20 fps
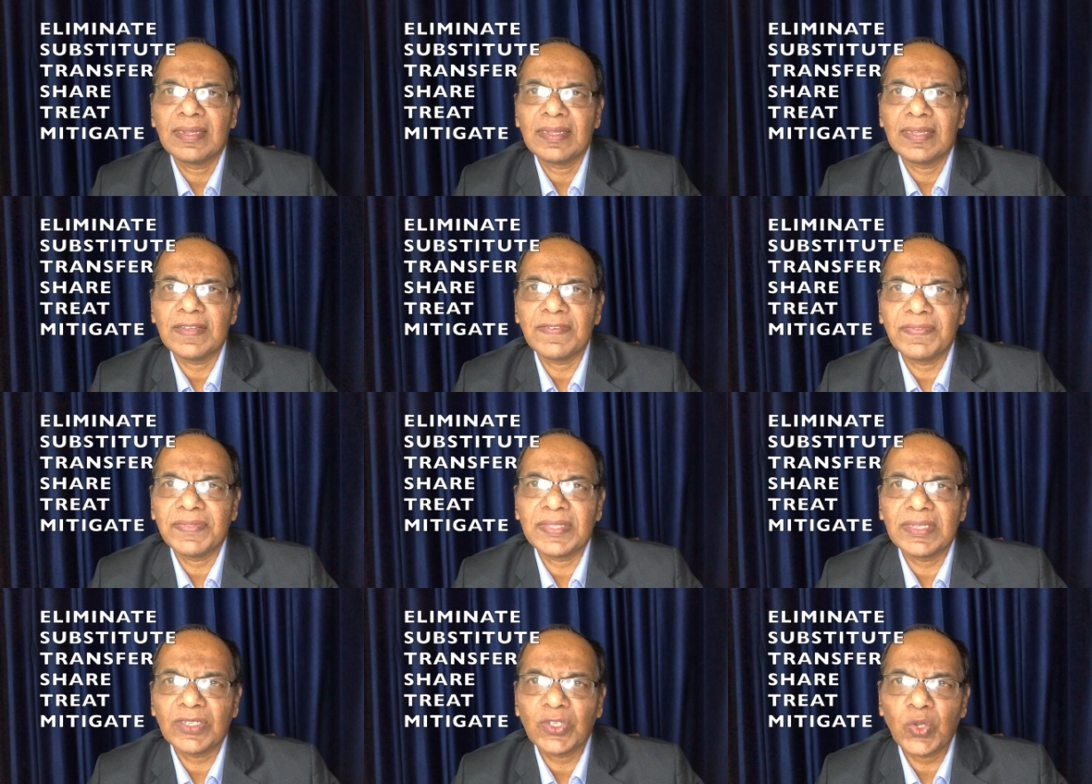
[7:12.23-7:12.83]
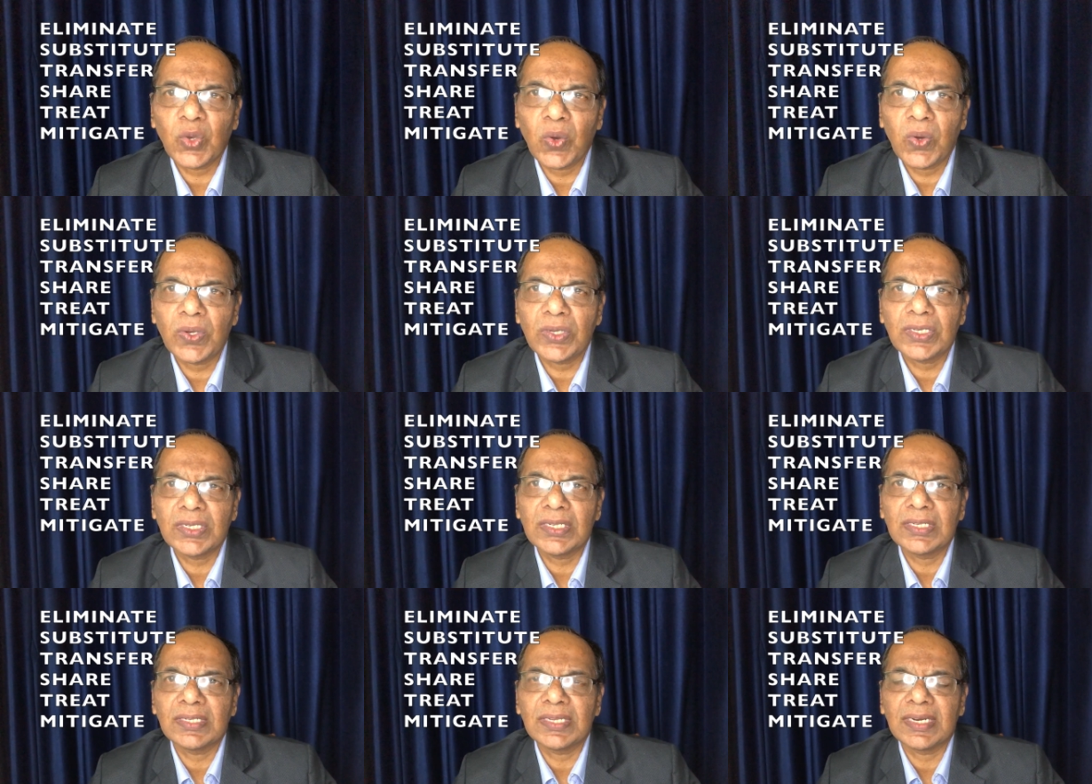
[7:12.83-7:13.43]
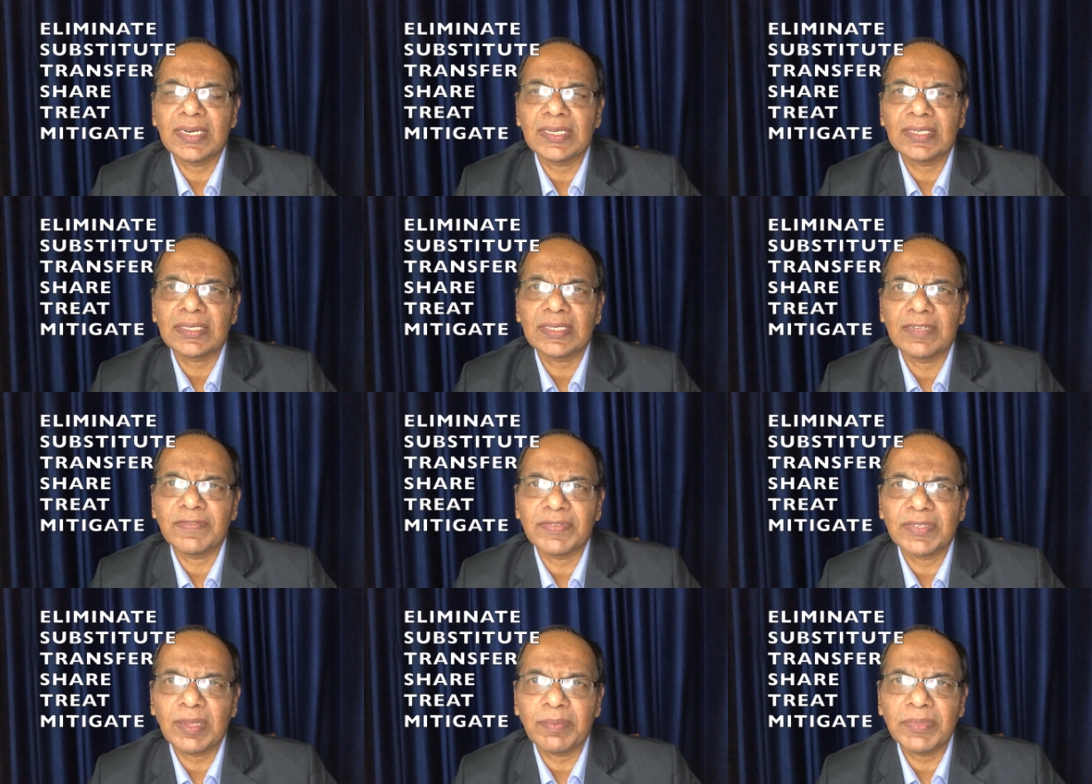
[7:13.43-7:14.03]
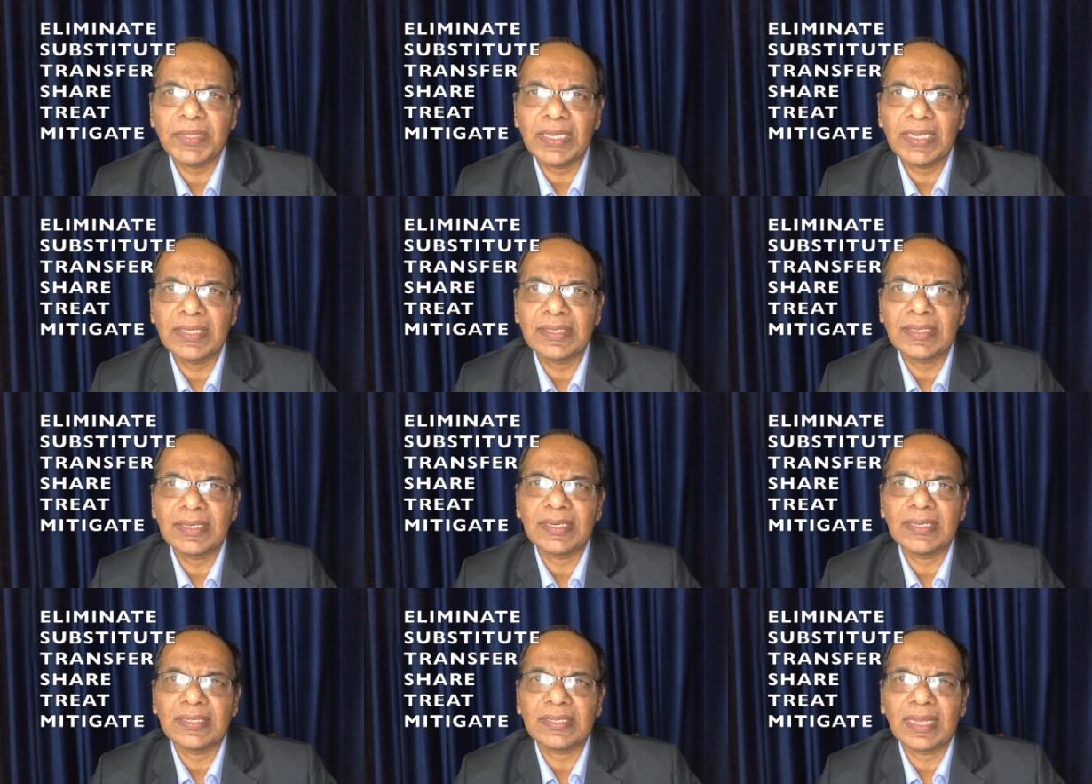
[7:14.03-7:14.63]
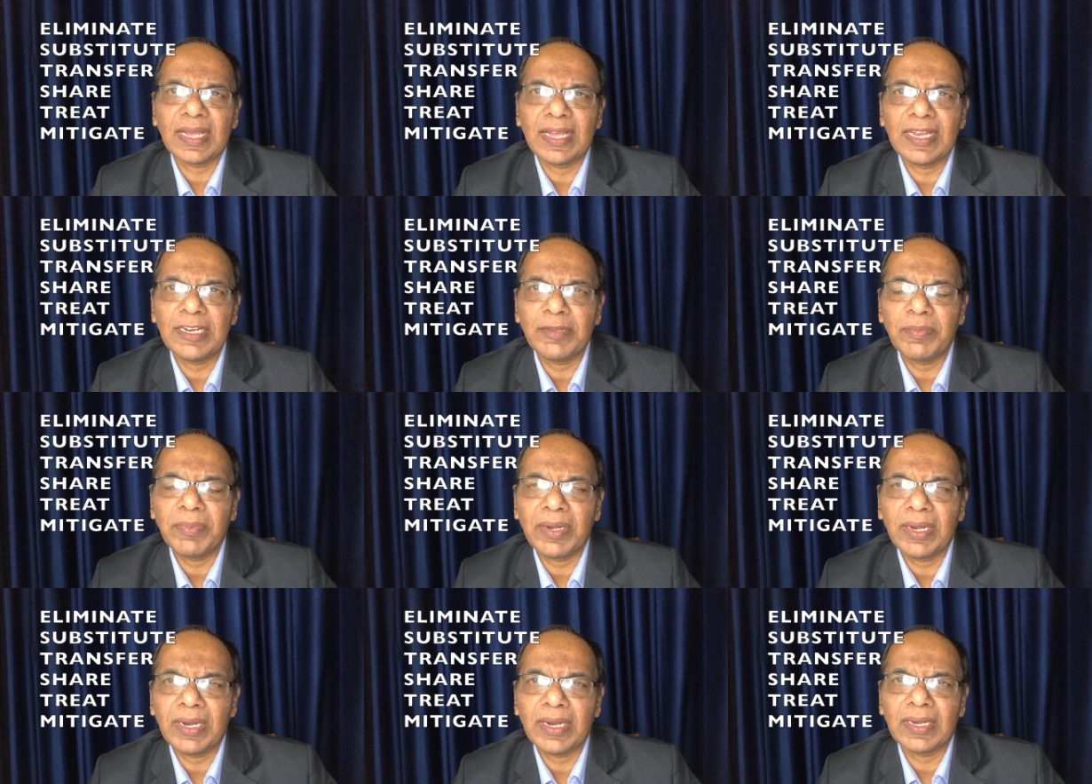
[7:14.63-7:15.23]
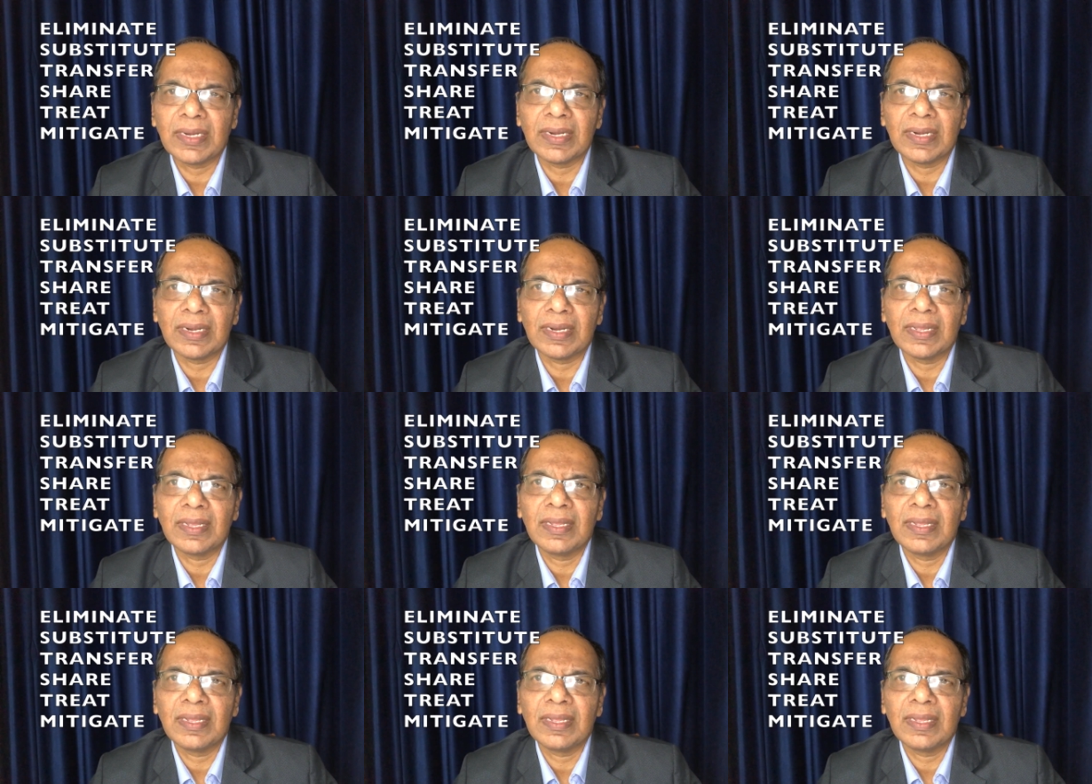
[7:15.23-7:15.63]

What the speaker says: If the source is a risk, if something is a risk, eliminate it.